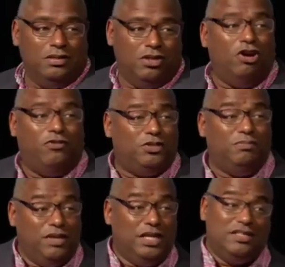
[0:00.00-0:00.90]
often
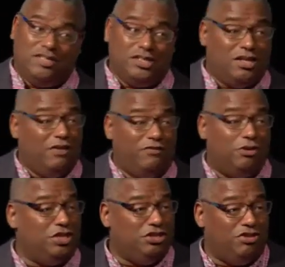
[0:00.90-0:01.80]
means, just like
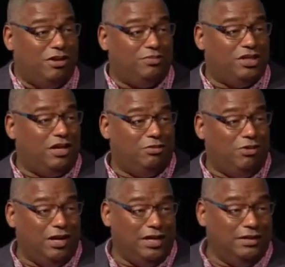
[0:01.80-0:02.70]
folding your arms the other
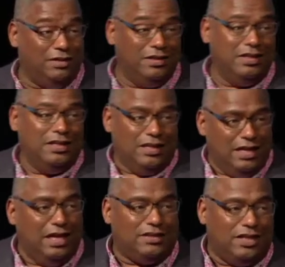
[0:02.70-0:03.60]
way,
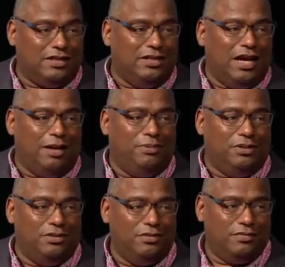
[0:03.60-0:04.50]
it doesn't happen.
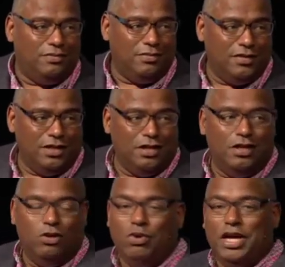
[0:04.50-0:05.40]

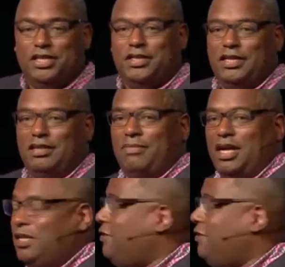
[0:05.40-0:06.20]
Where do you think the money